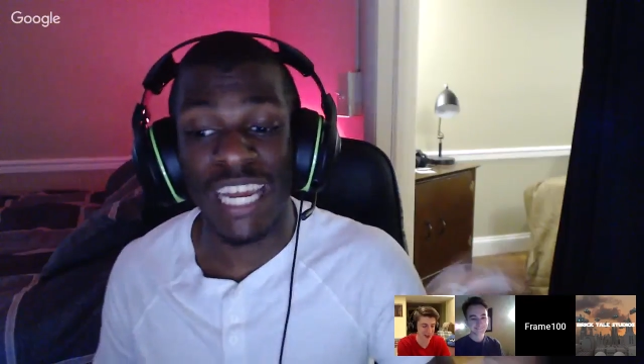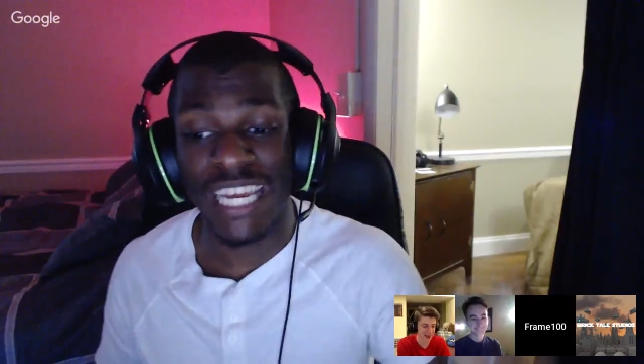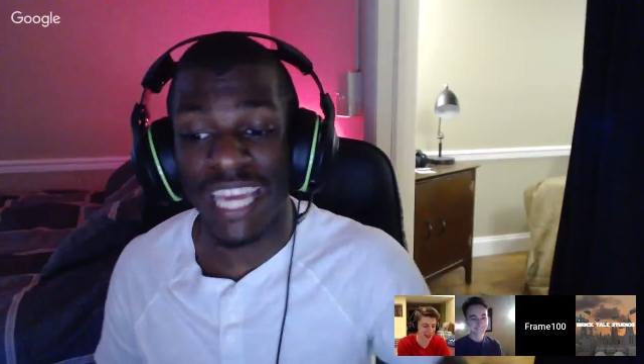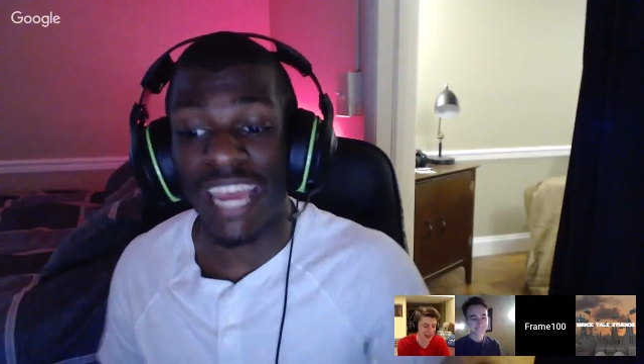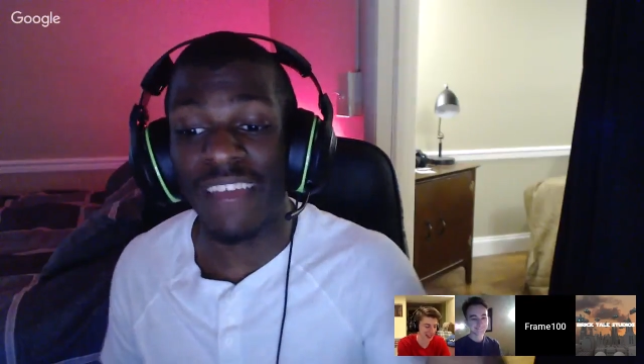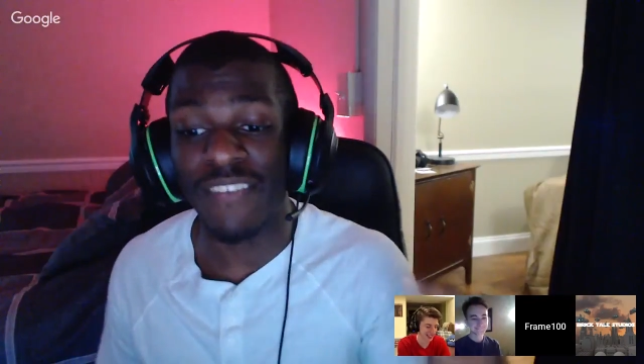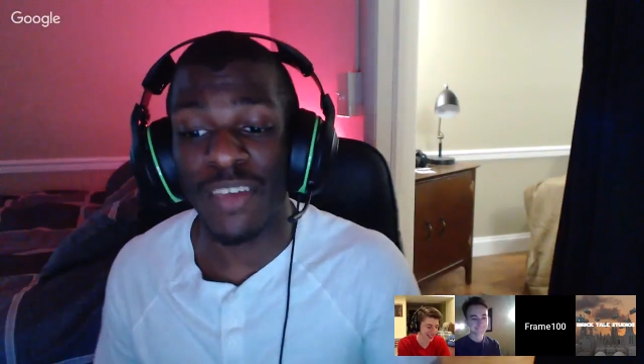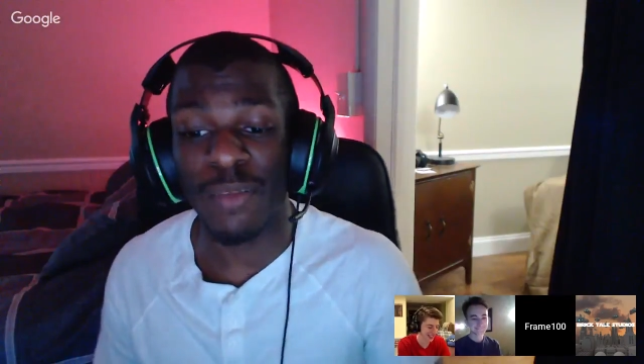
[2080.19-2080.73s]

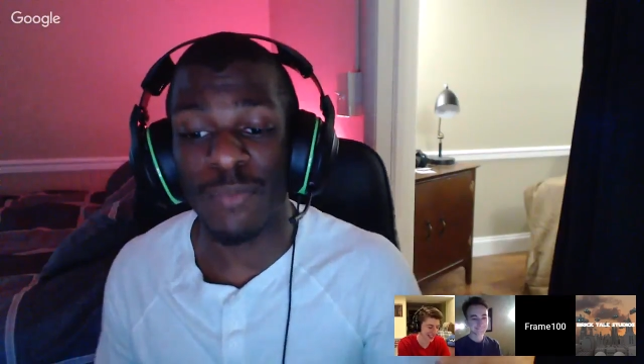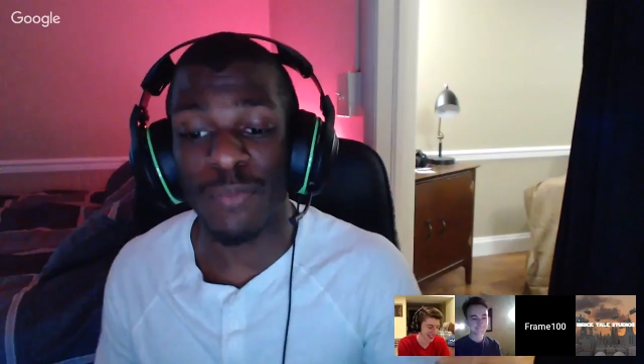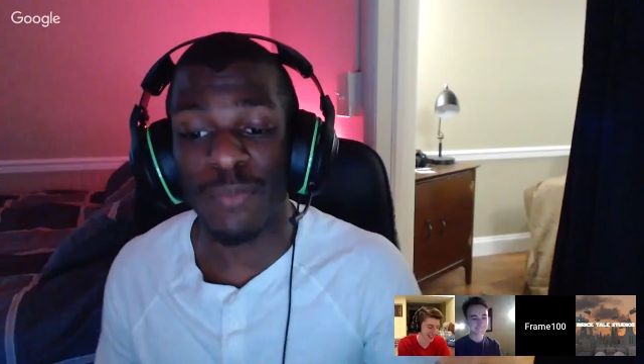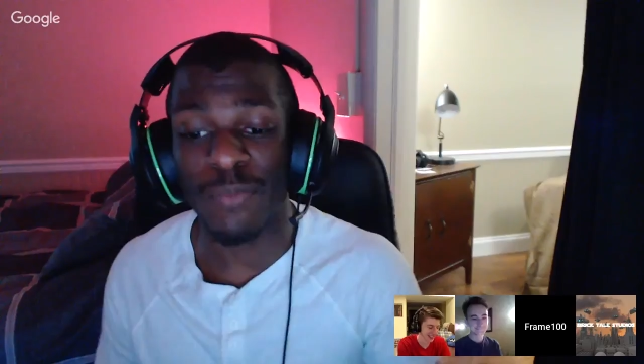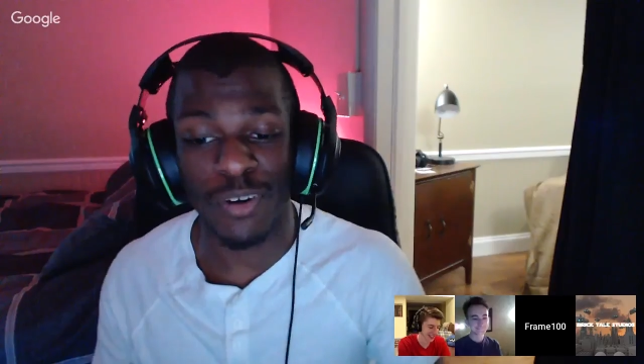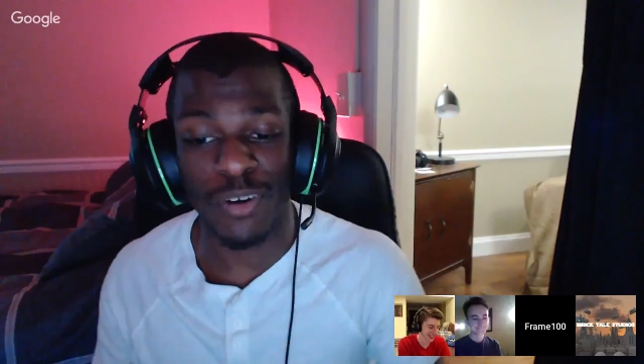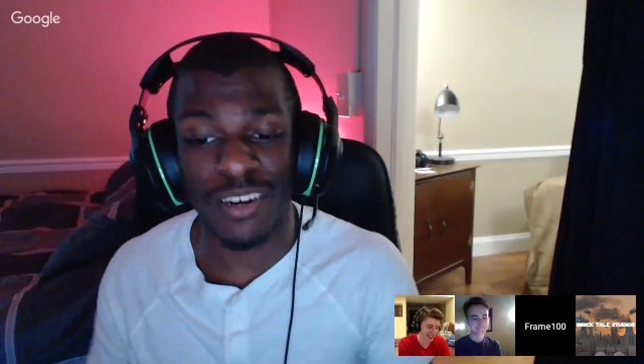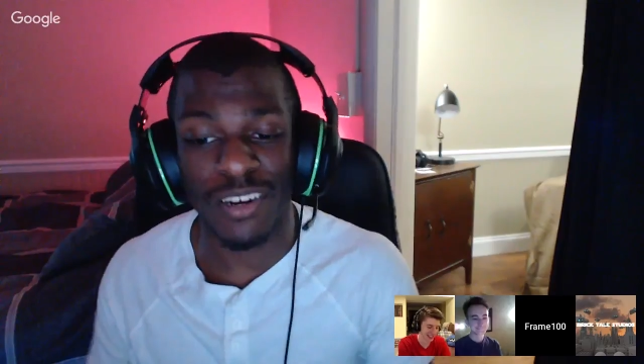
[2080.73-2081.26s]
gave him to
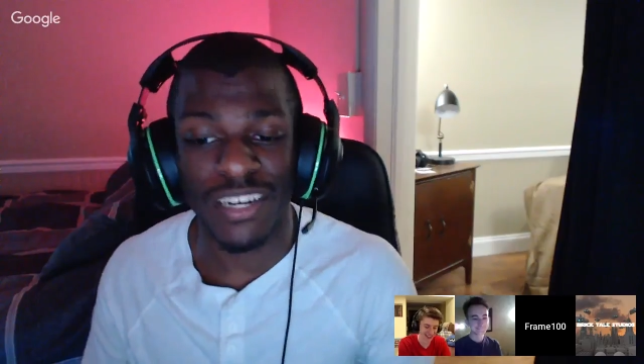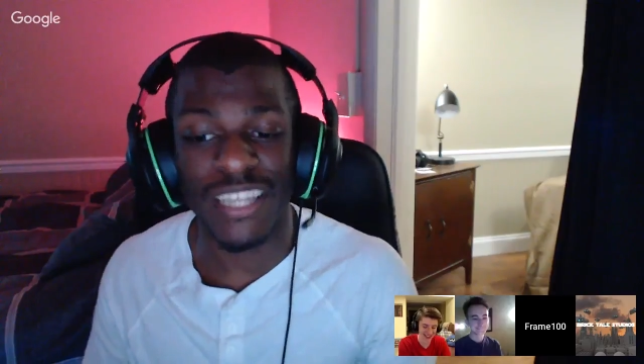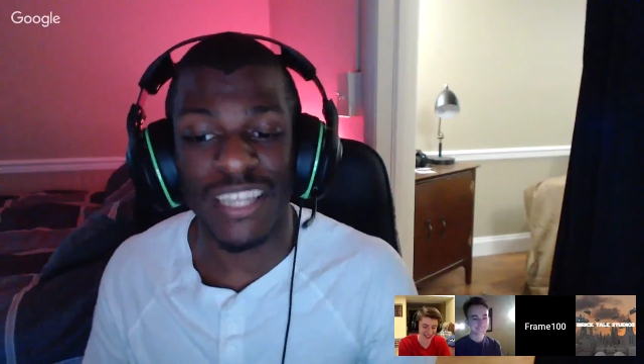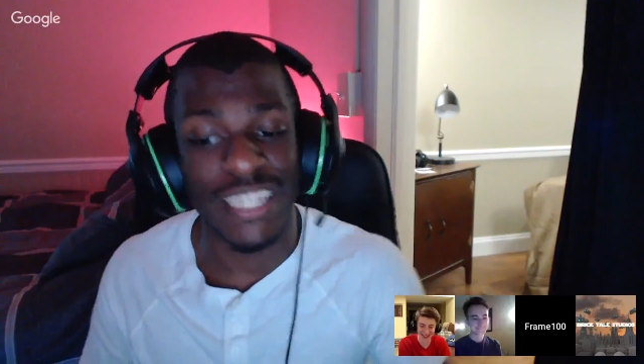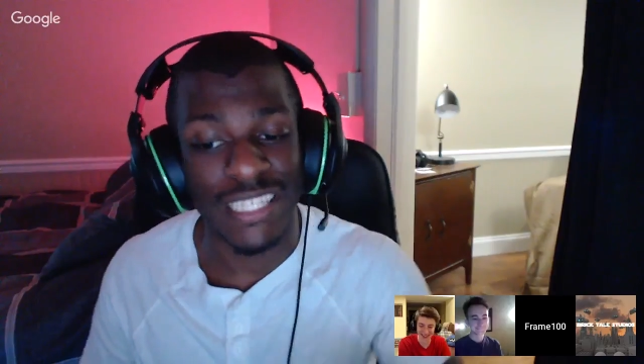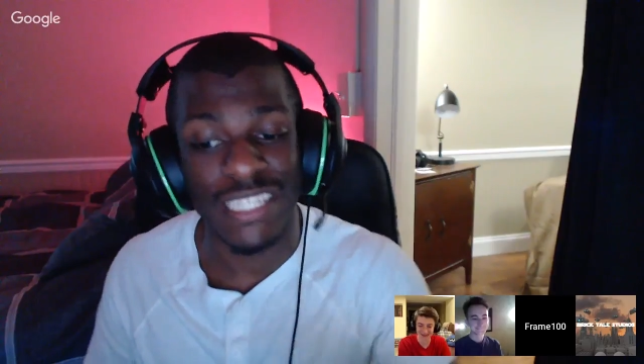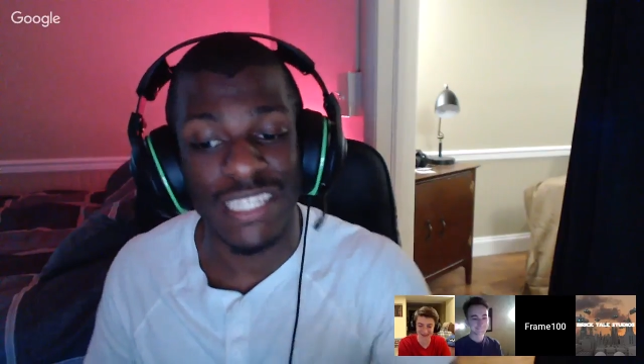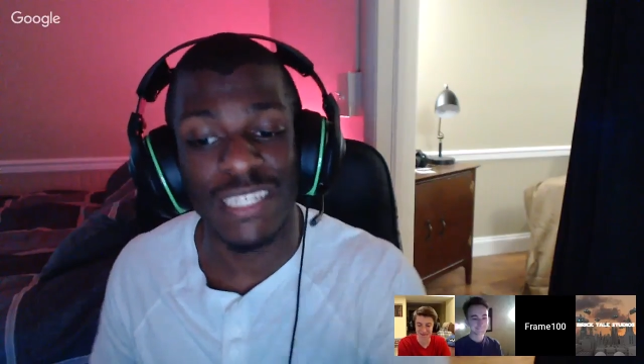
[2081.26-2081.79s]
work with.
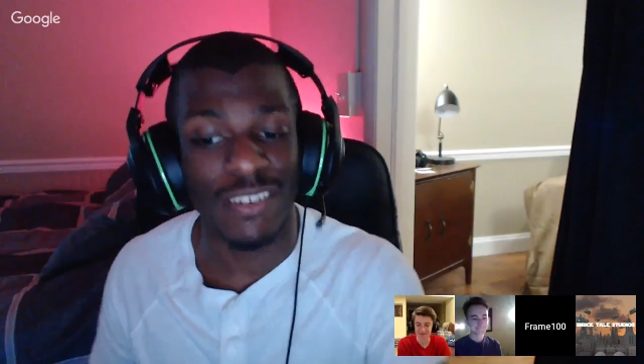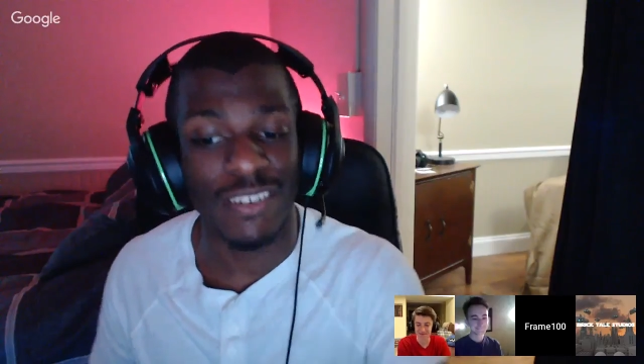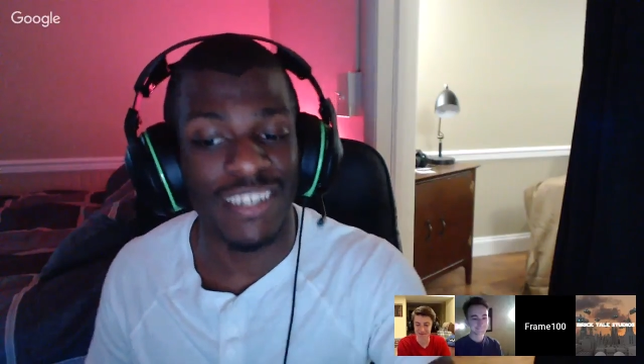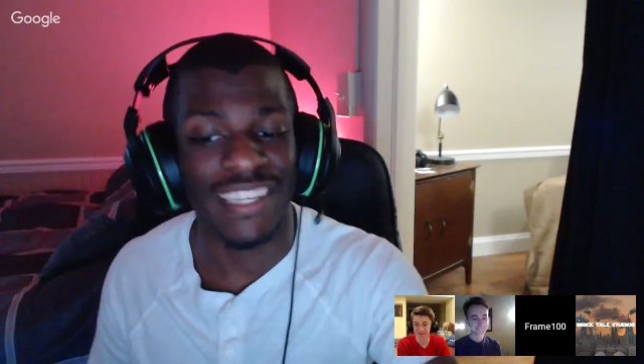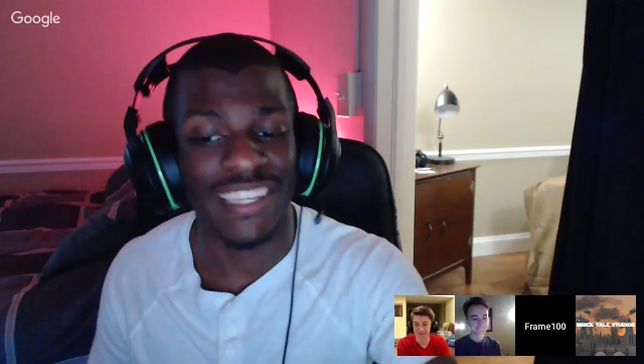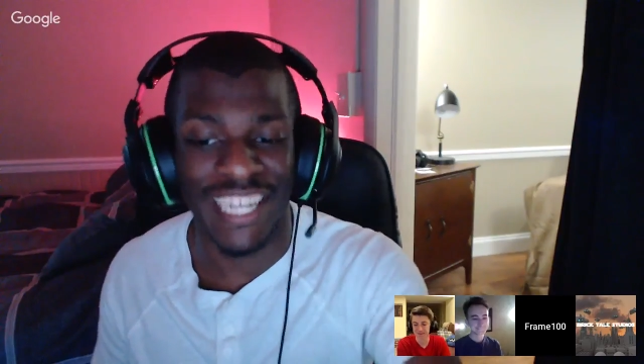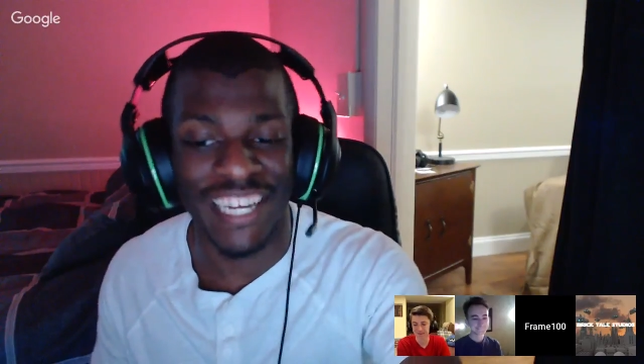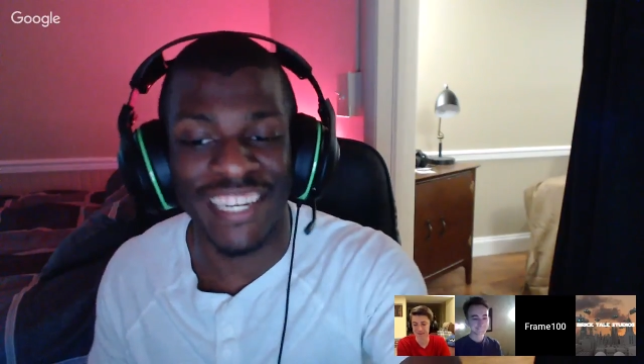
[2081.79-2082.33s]
He did a
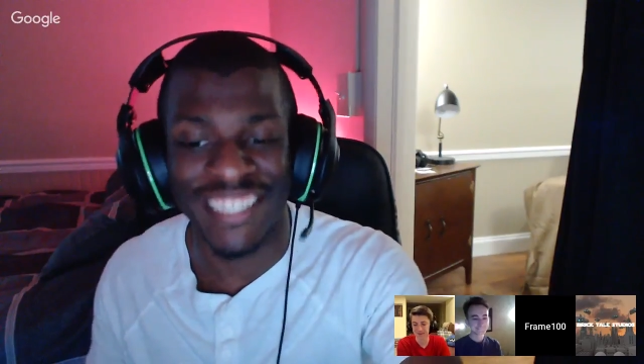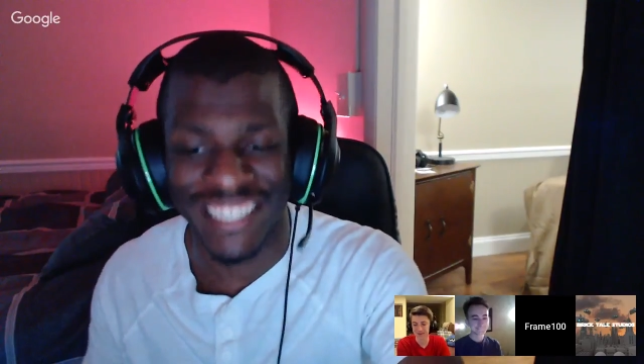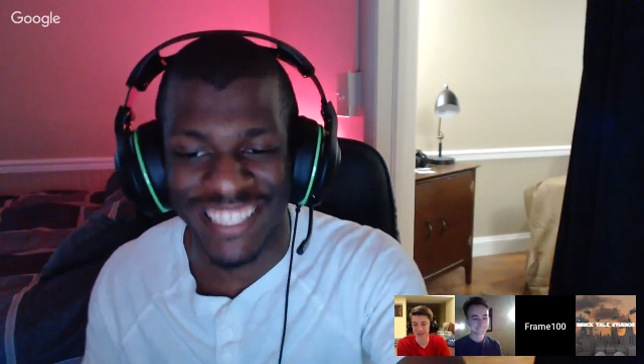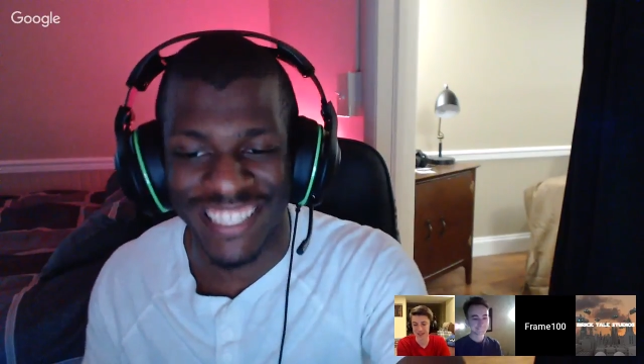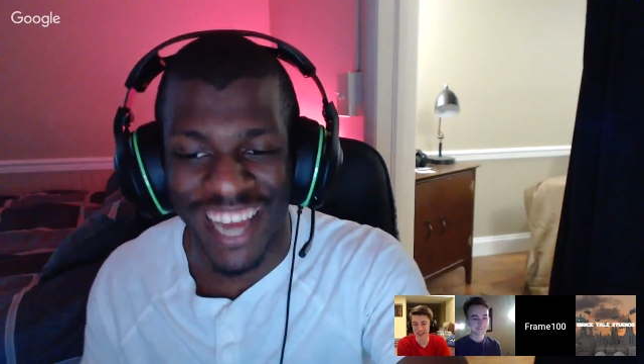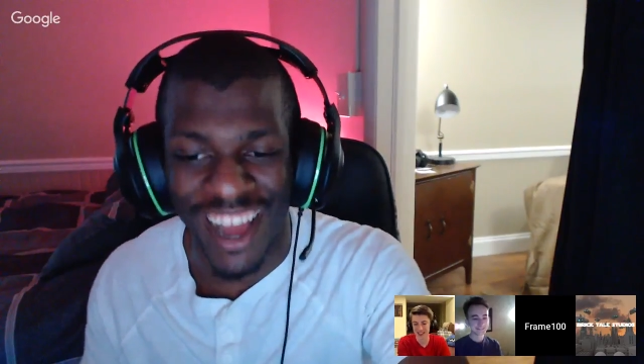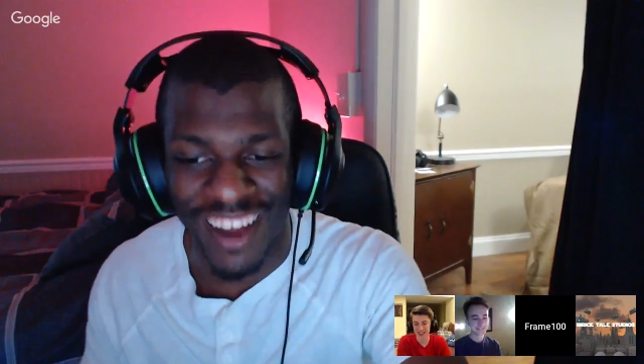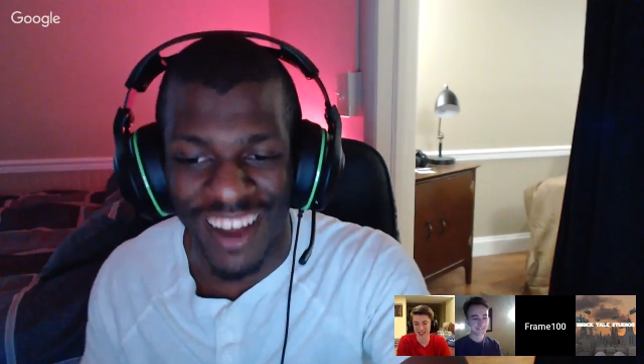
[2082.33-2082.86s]
really good
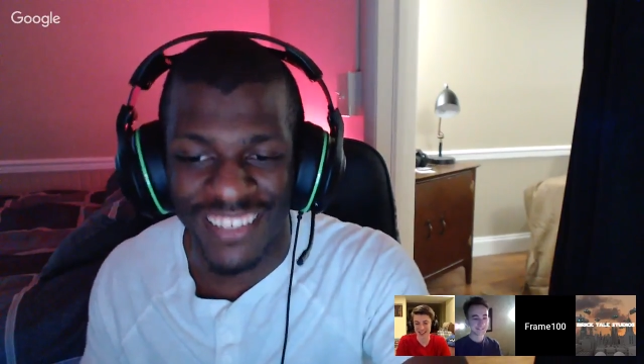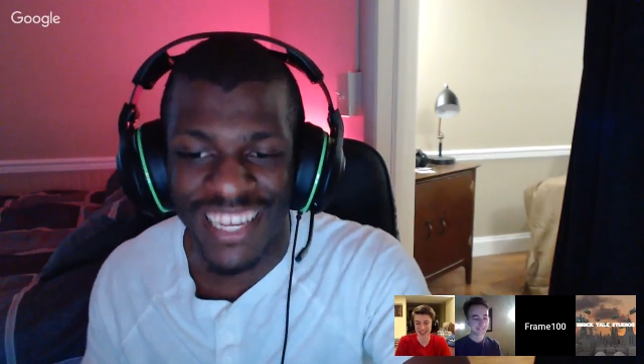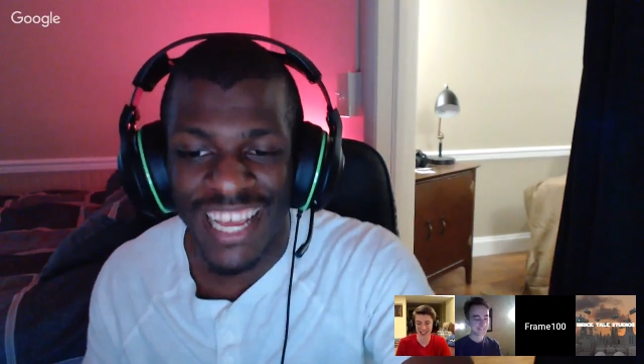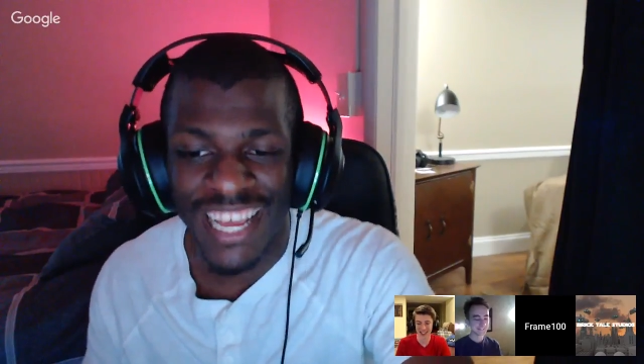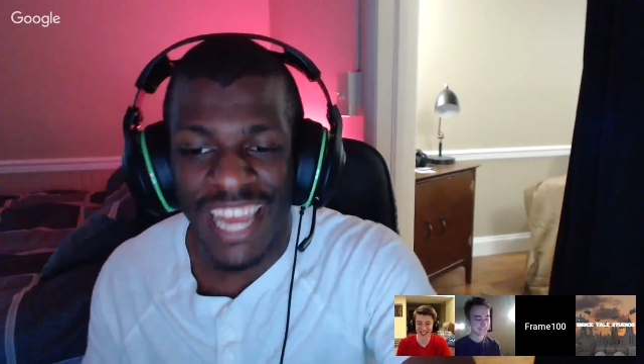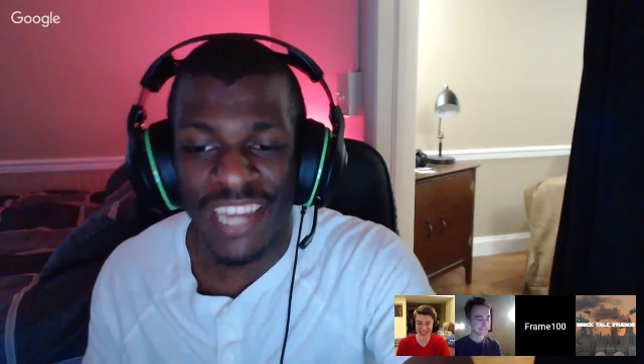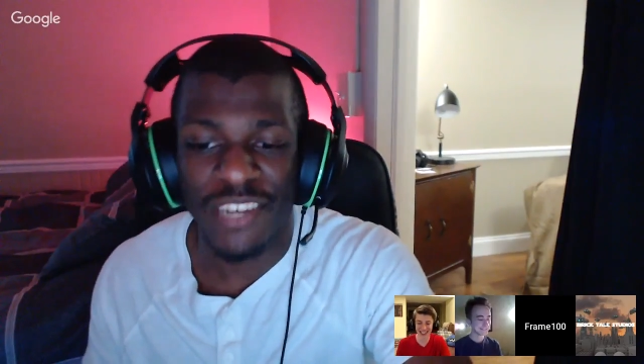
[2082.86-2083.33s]
job. And